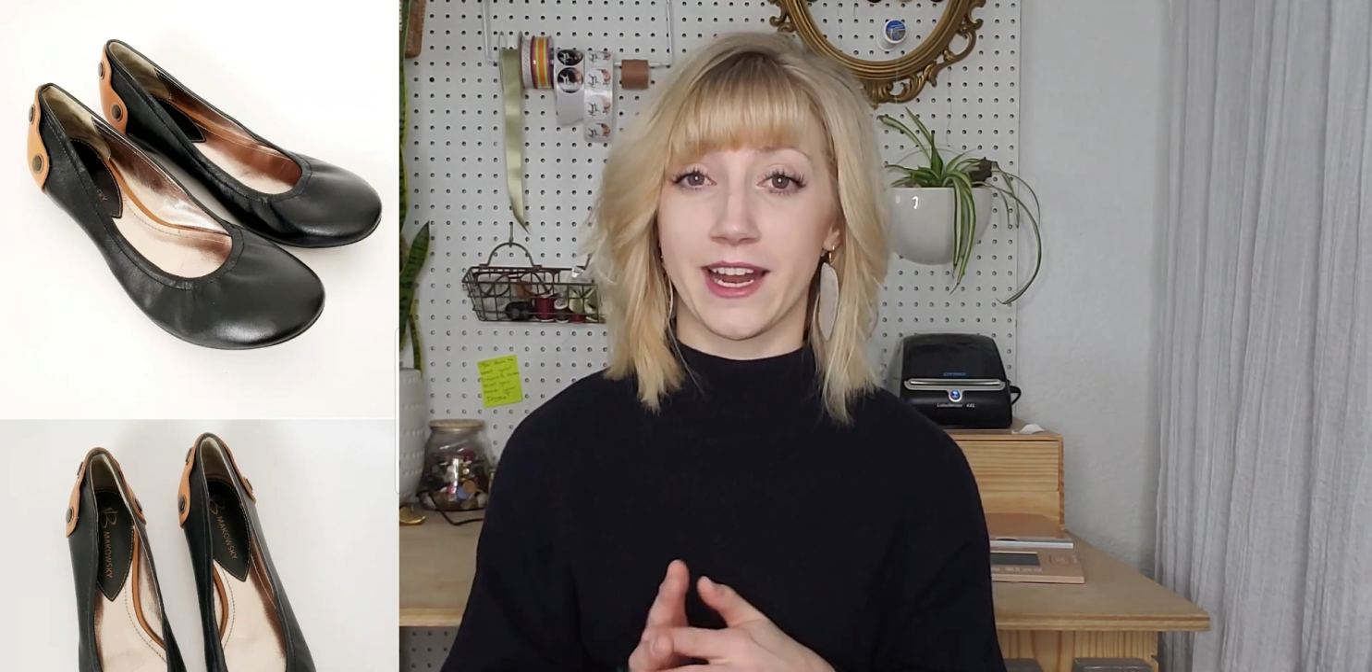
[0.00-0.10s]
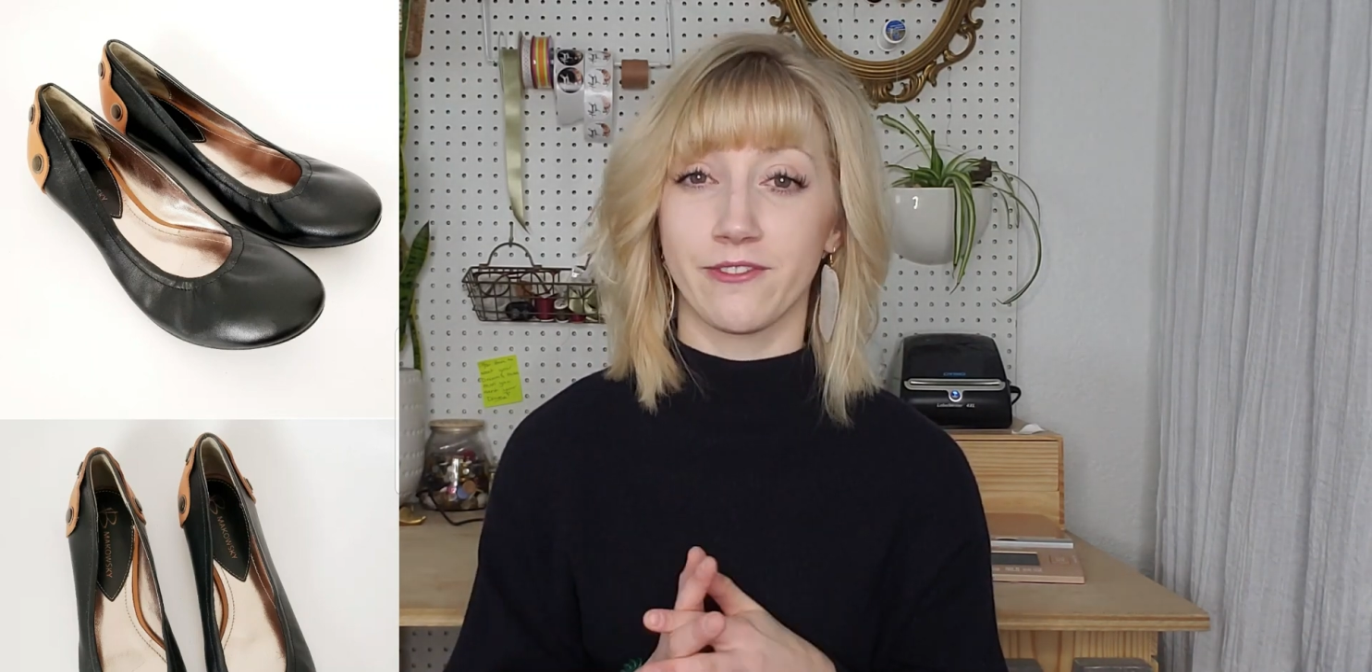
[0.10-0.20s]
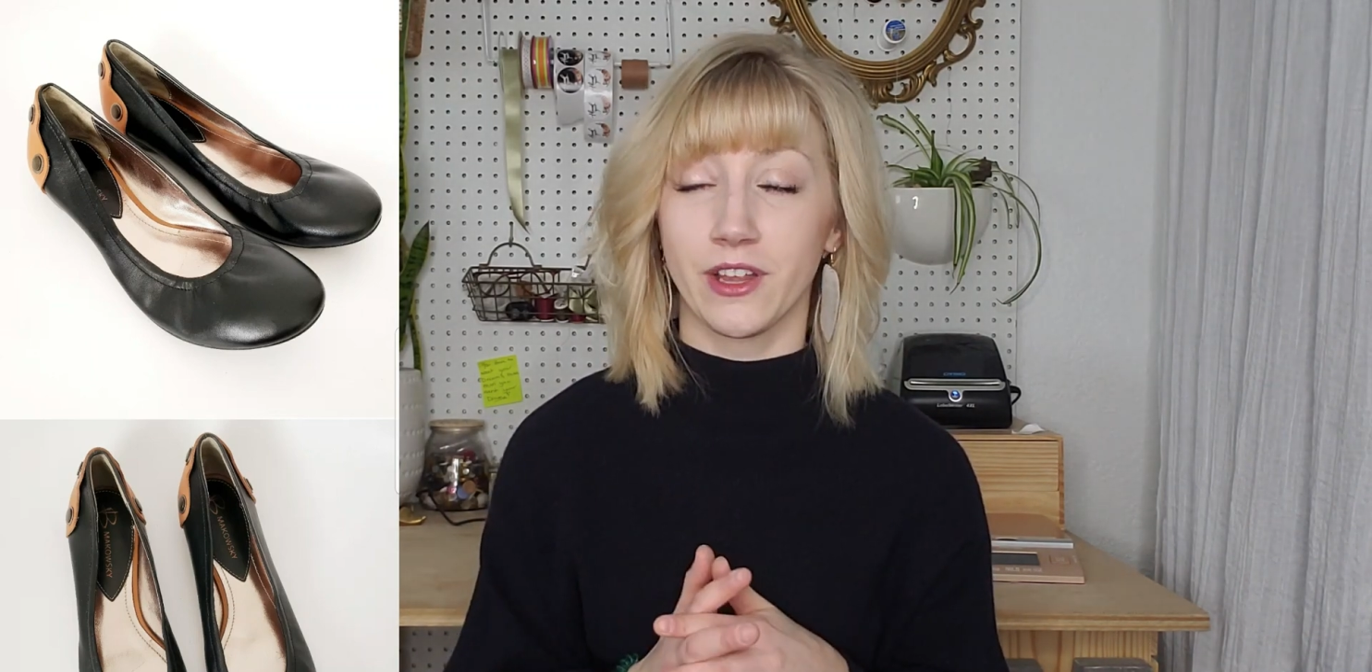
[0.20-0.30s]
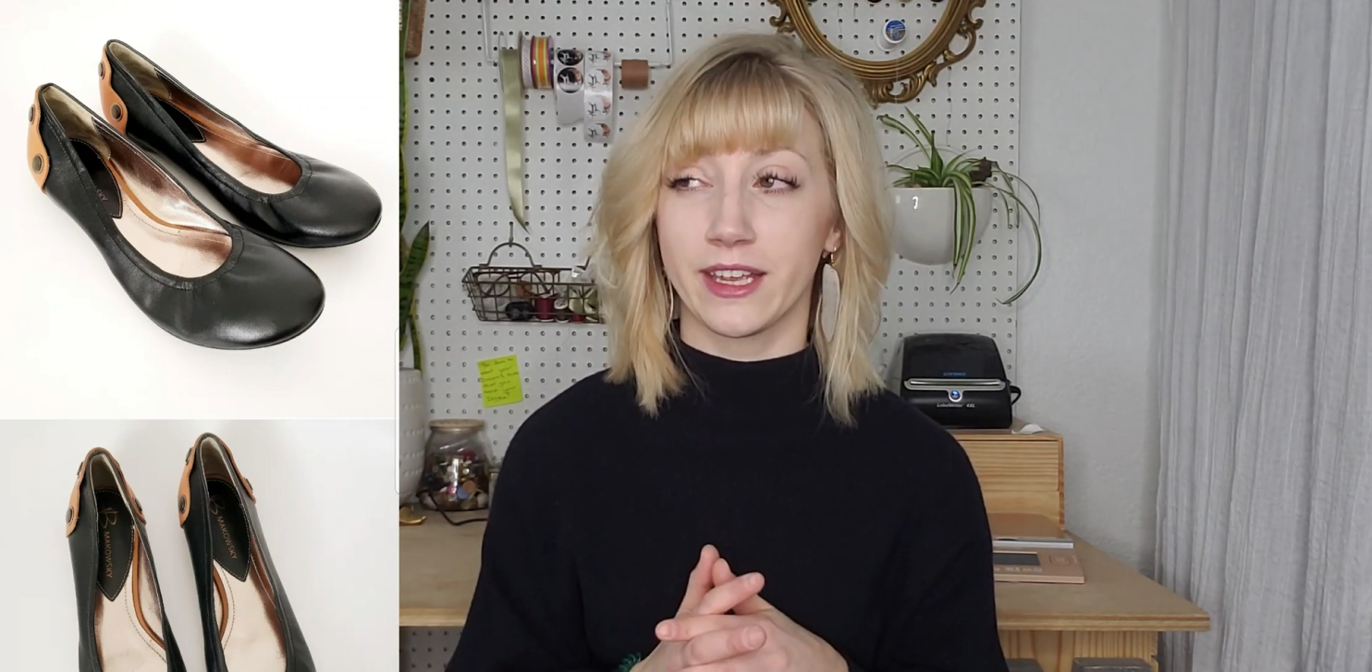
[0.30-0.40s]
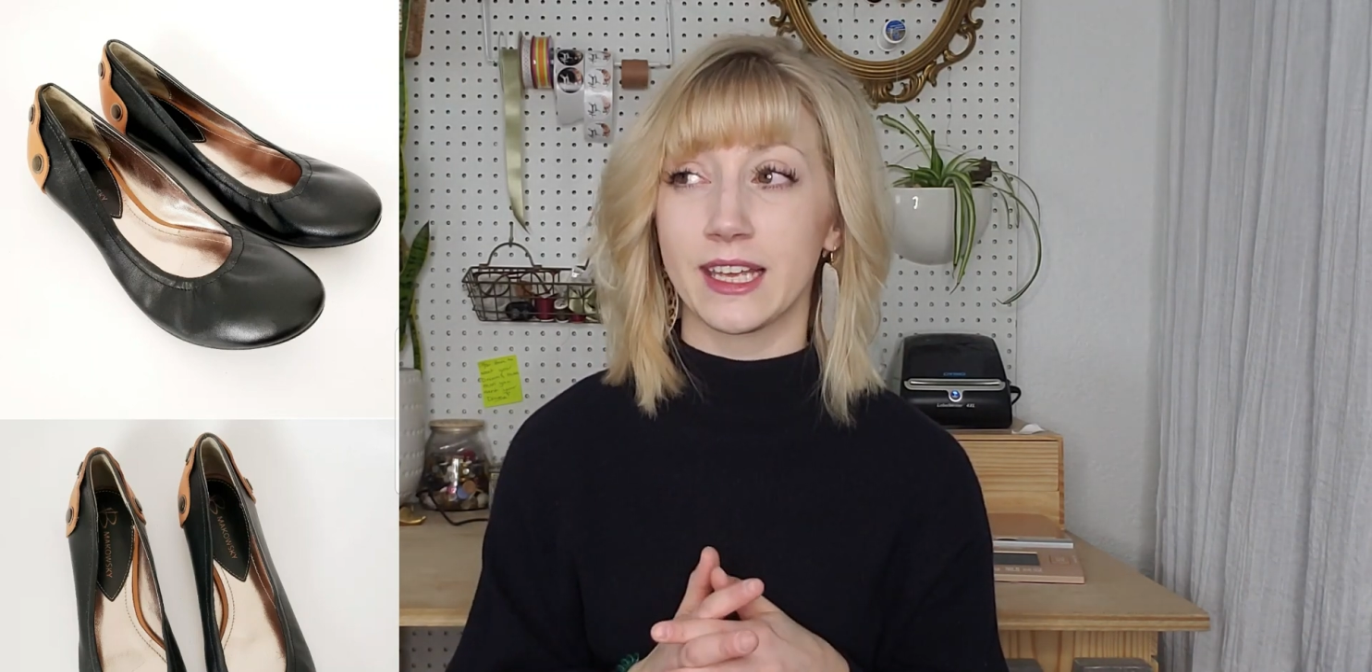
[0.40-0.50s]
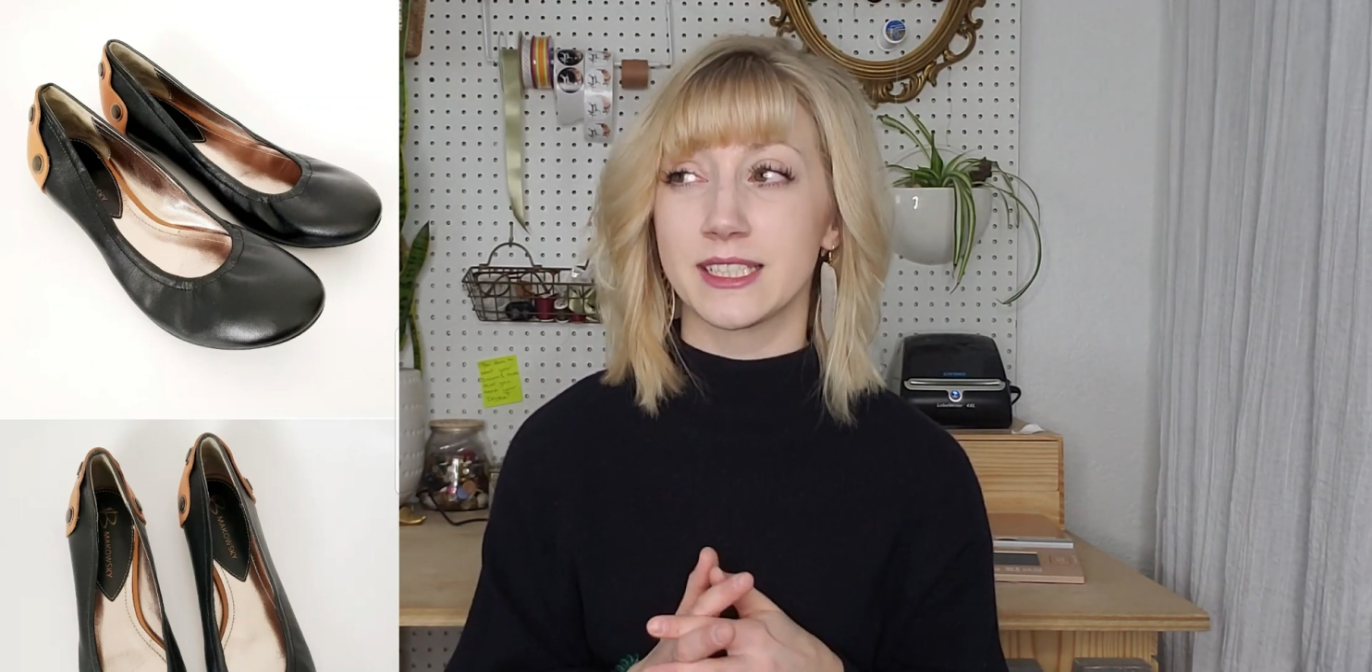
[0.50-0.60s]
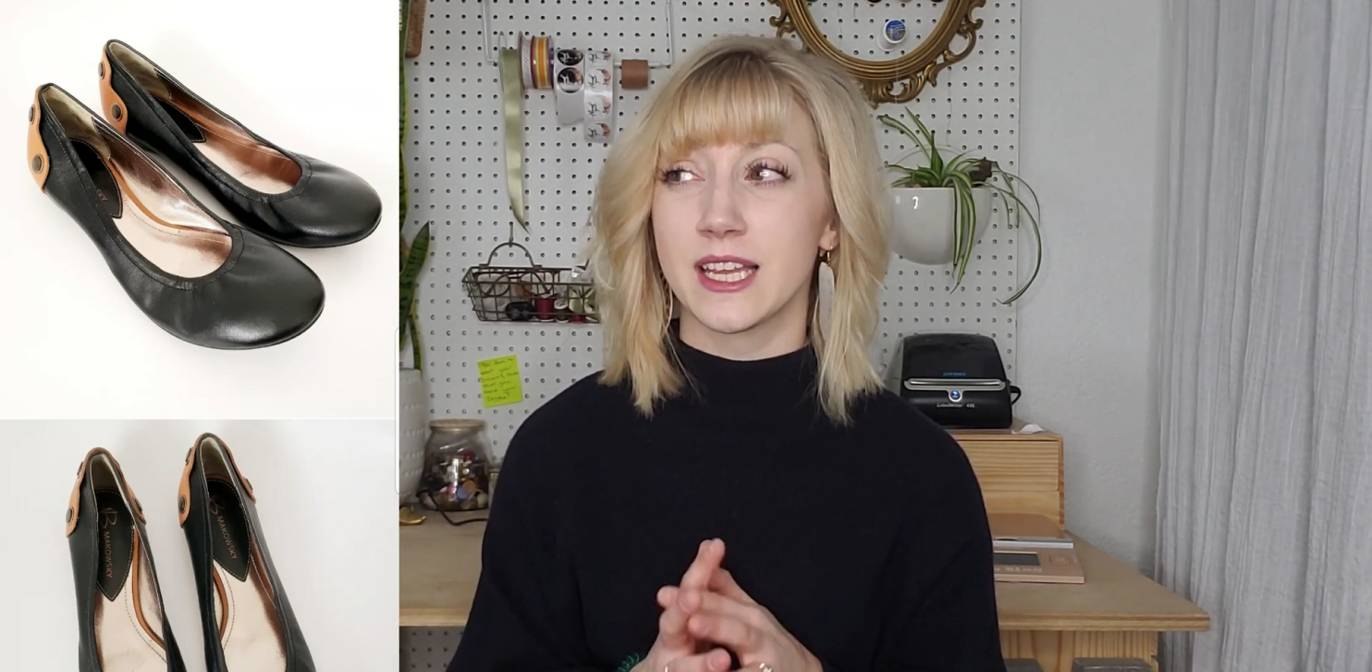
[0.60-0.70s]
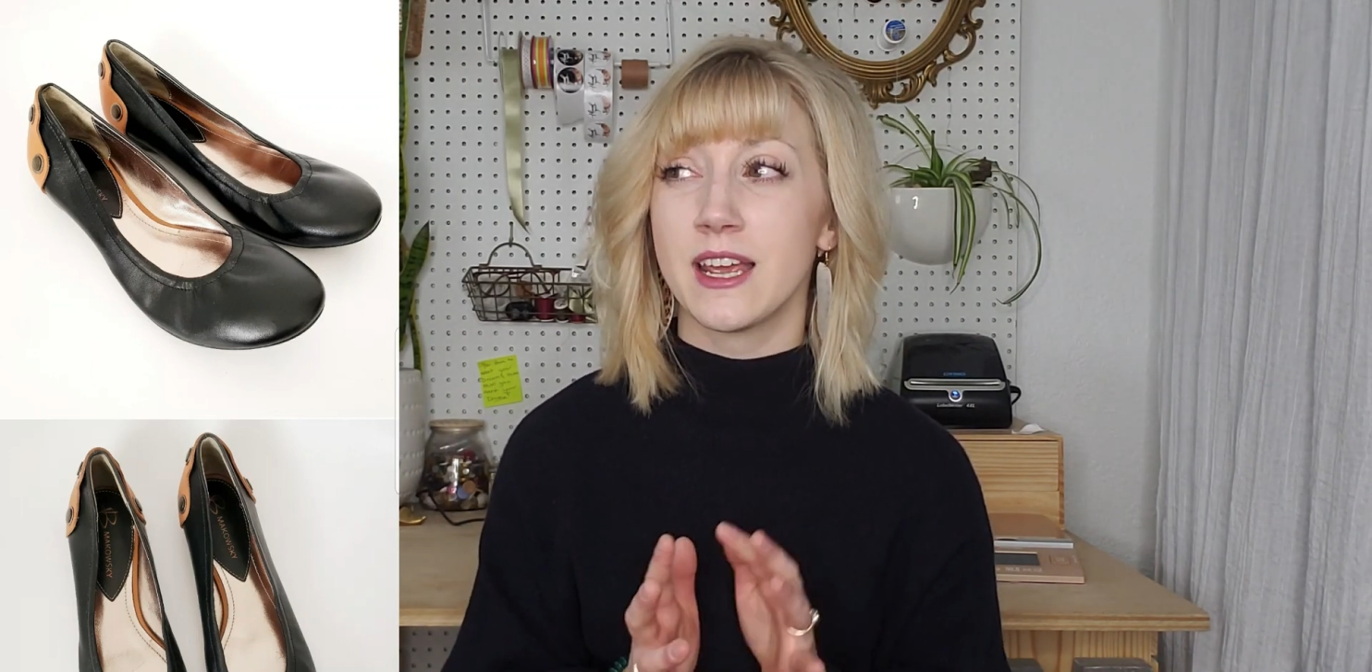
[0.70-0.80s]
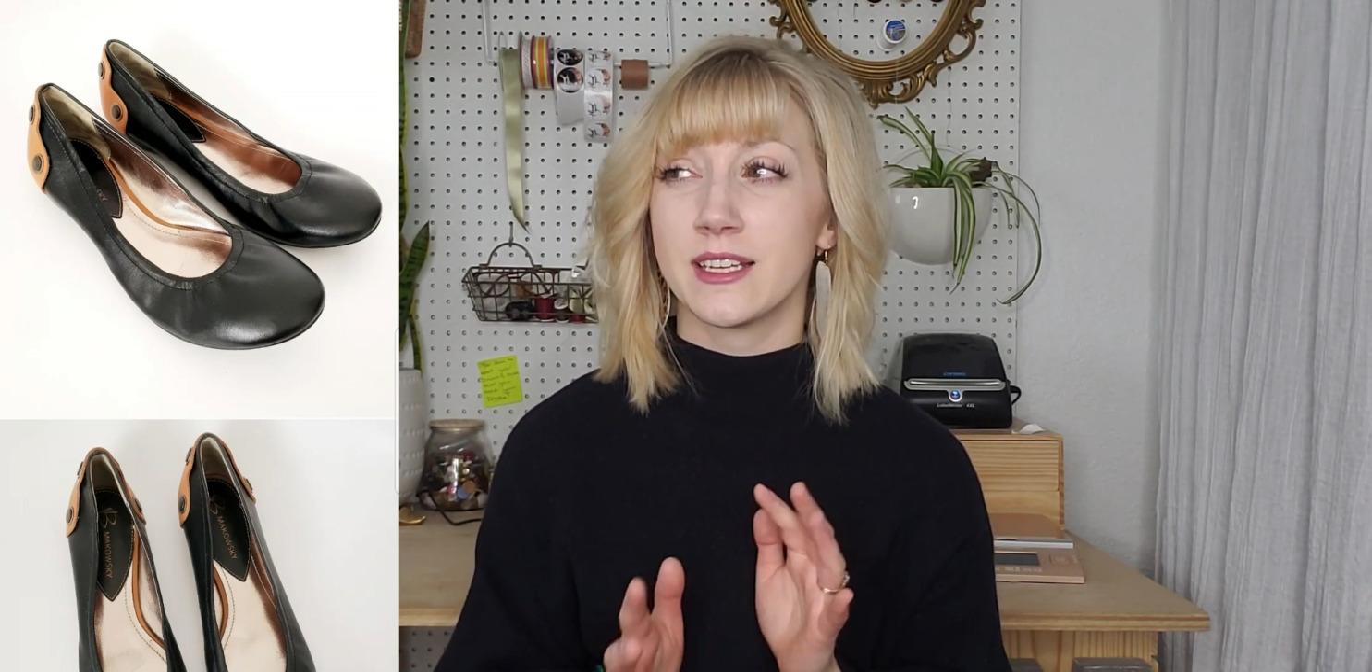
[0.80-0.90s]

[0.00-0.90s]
I feel like it's